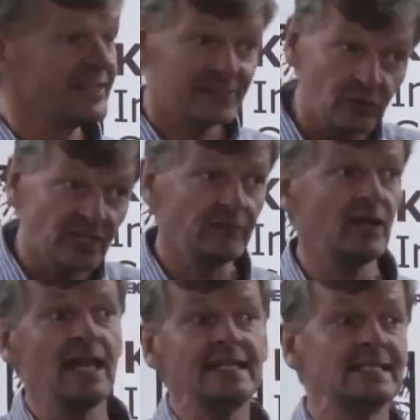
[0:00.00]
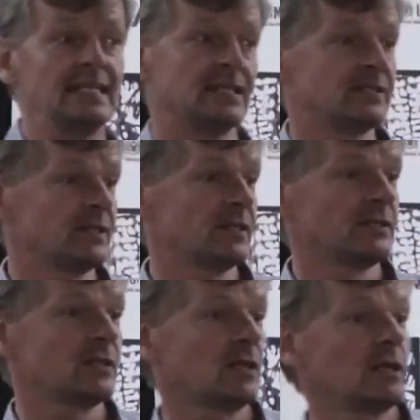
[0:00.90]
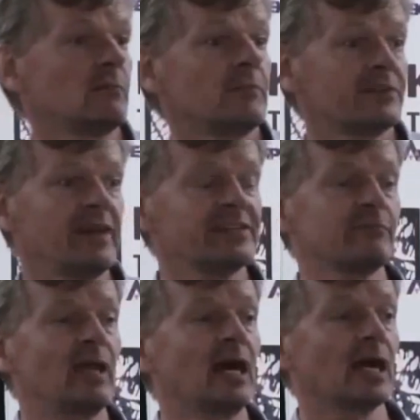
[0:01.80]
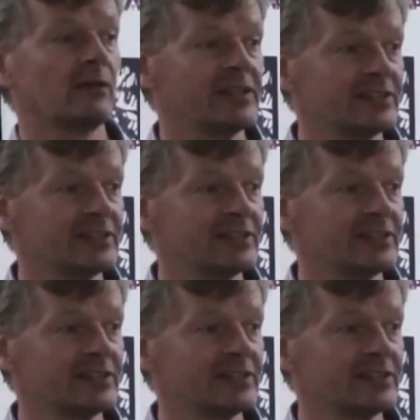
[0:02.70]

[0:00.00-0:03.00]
And it's not unrelated to the Straits of Malacca.